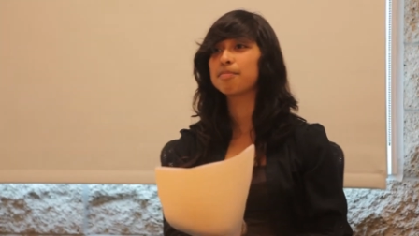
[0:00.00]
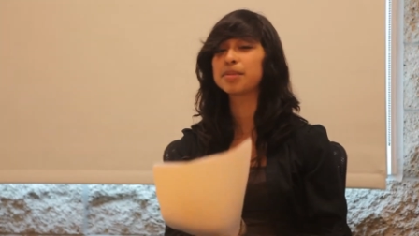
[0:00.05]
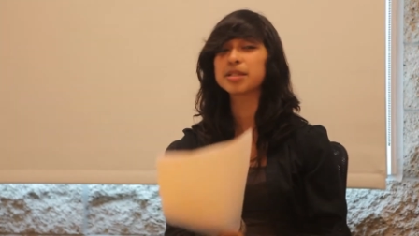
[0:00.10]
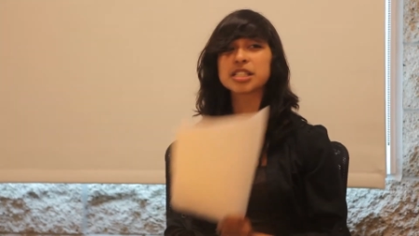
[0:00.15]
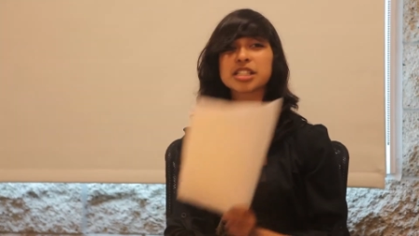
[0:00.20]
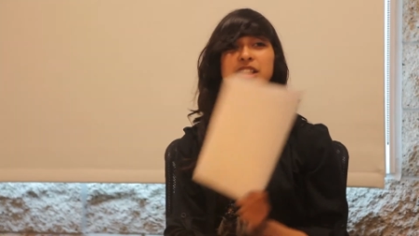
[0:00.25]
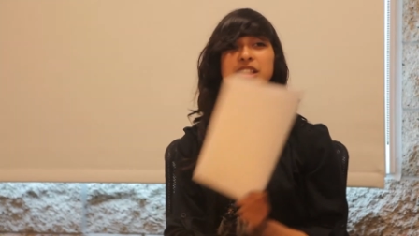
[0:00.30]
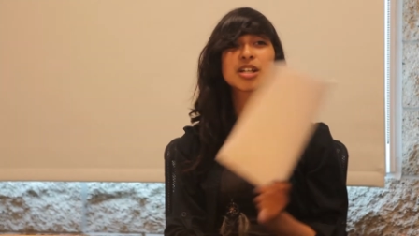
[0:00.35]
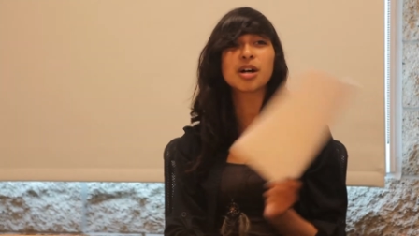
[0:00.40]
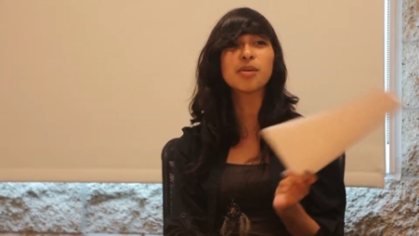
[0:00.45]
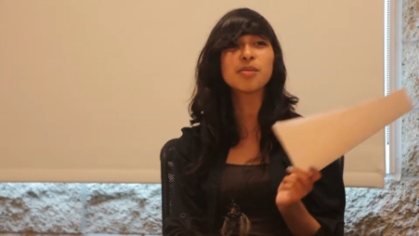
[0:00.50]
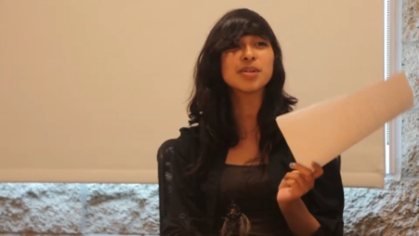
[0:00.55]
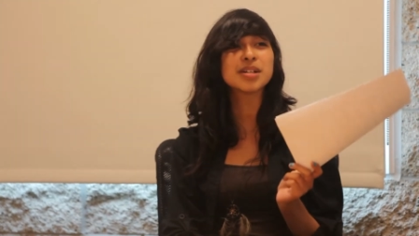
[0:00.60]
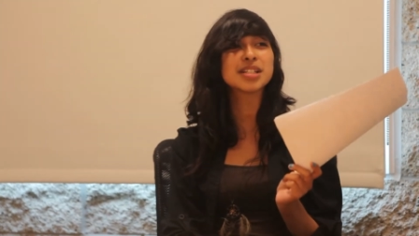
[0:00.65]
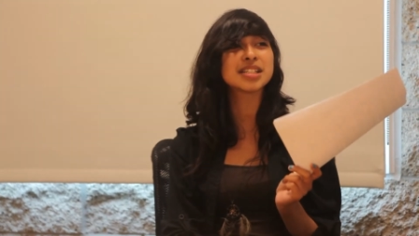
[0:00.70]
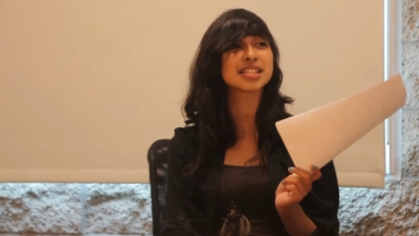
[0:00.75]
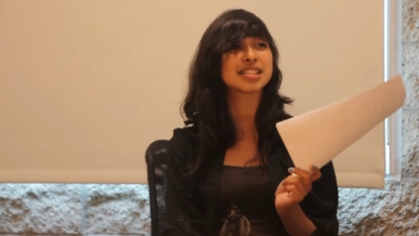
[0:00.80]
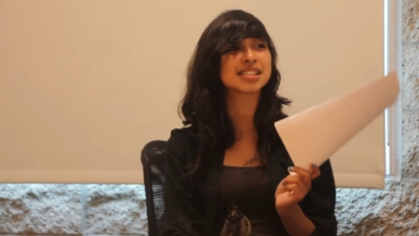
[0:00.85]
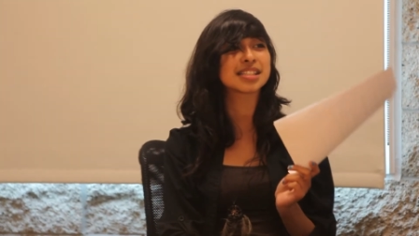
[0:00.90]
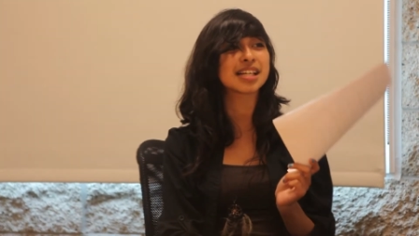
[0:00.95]
but
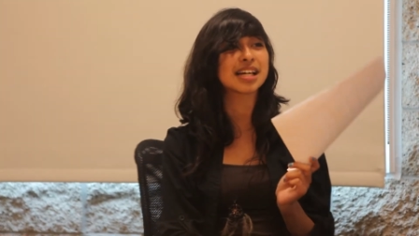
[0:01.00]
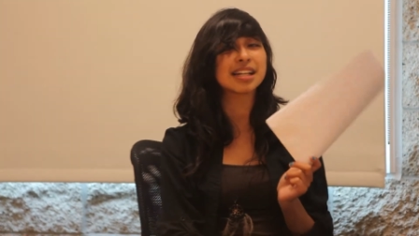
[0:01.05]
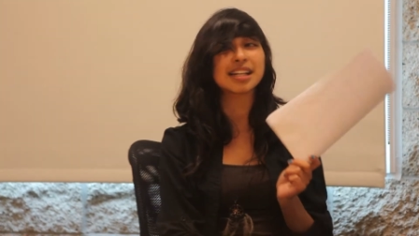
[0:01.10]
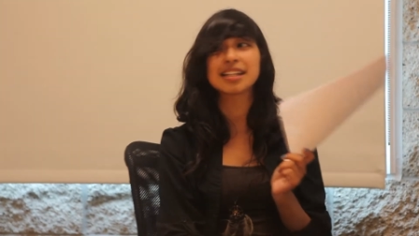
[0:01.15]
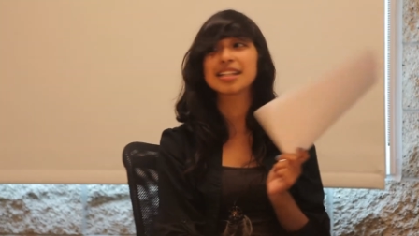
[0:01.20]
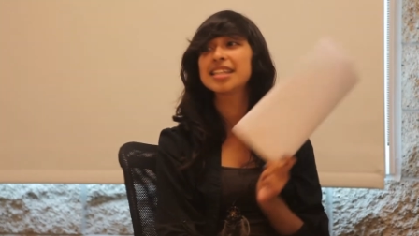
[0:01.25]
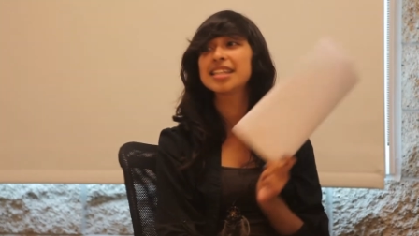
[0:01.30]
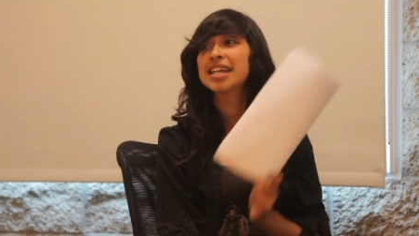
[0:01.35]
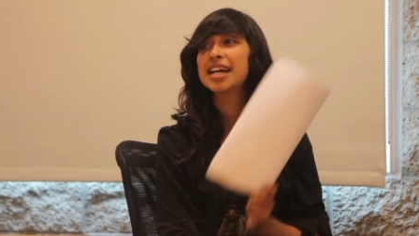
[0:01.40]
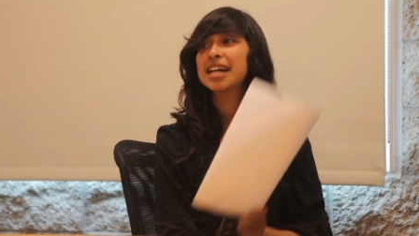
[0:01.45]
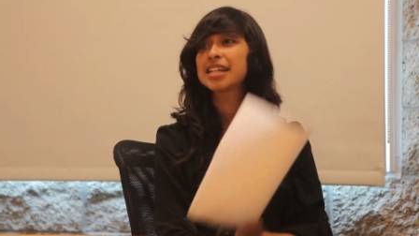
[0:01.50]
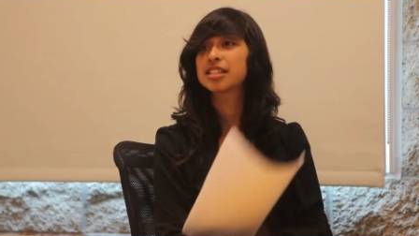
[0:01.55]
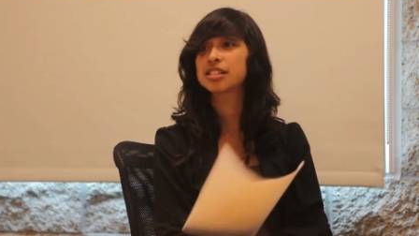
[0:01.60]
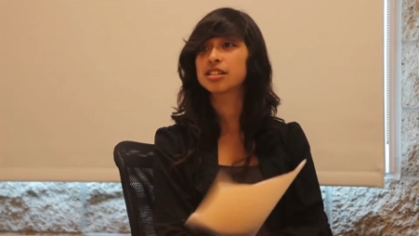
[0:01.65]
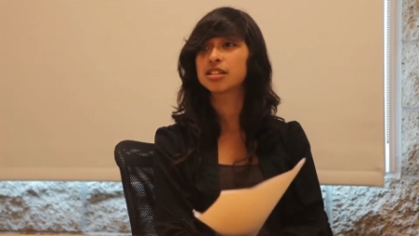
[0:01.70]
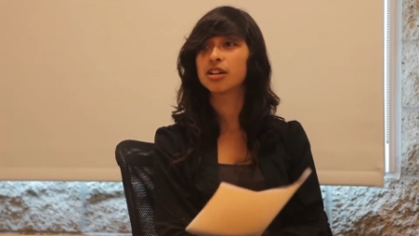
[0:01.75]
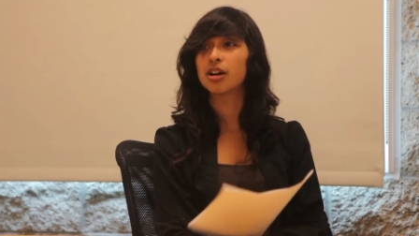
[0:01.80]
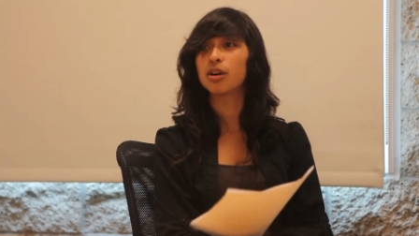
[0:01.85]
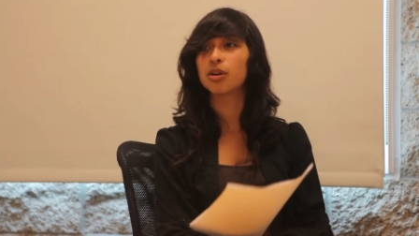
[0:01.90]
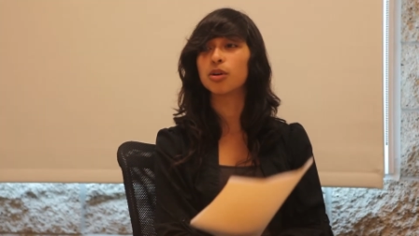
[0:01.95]
someone decided he had to
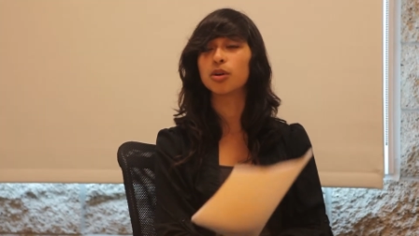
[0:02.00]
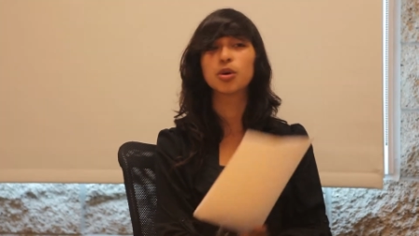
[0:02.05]
go.